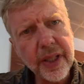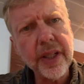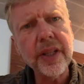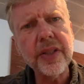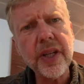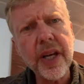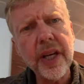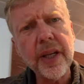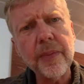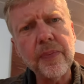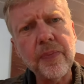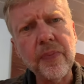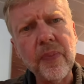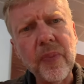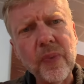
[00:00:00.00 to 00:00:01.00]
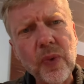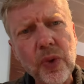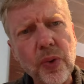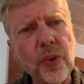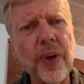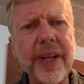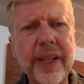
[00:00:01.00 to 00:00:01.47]
is a
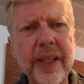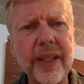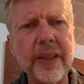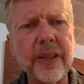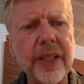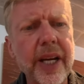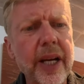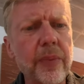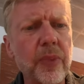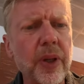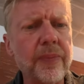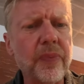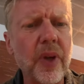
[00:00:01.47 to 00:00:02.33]
great little camera.